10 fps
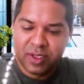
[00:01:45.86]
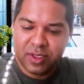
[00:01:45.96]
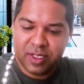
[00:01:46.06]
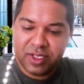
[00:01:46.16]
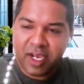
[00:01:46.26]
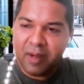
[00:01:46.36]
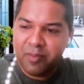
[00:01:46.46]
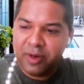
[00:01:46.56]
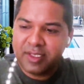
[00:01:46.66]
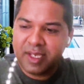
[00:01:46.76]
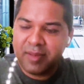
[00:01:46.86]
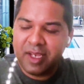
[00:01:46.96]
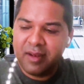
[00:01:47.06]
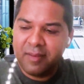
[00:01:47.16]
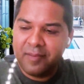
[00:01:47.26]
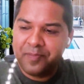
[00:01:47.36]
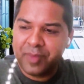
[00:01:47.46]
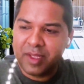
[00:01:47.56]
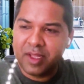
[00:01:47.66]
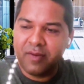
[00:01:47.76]
so the chatbots i mean
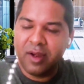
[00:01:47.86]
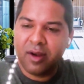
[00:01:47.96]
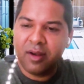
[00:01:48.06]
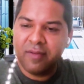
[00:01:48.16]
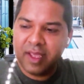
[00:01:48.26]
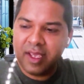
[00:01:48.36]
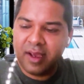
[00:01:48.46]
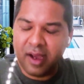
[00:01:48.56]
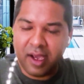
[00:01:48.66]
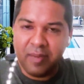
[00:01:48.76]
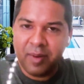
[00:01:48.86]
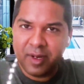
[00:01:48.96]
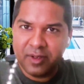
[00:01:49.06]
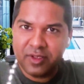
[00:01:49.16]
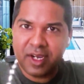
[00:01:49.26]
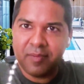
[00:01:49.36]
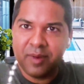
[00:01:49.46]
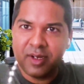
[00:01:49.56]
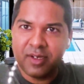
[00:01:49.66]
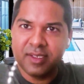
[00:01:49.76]
there were a lot of like hype about
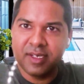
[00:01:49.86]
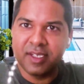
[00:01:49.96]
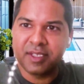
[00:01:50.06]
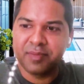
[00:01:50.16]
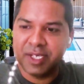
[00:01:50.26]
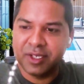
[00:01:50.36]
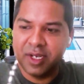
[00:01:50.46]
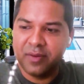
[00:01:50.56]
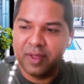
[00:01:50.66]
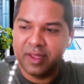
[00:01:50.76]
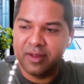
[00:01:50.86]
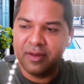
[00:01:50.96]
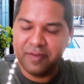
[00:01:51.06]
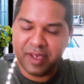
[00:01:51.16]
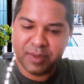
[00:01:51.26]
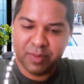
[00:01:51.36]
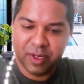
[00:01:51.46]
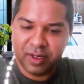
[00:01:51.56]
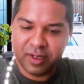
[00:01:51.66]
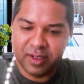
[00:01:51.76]
chatbots, uh, especially with you know
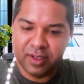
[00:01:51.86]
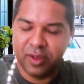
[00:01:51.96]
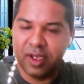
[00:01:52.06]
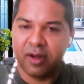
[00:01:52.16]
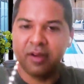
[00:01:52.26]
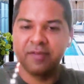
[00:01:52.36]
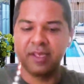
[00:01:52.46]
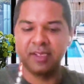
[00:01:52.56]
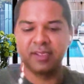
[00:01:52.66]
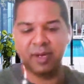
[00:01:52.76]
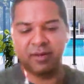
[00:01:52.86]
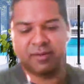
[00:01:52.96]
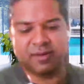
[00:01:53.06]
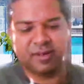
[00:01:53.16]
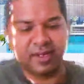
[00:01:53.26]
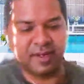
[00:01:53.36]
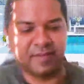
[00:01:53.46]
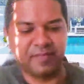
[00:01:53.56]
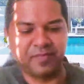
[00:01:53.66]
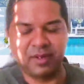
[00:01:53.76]
Facebook doing a lot of things mm-hmm. about
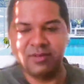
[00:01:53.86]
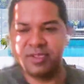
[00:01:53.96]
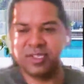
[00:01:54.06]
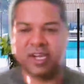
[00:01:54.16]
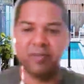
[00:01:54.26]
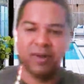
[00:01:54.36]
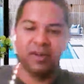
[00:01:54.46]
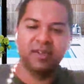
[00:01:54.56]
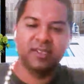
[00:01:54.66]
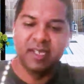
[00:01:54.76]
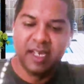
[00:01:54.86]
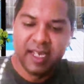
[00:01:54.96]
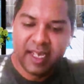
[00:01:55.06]
um, you know the chatbots.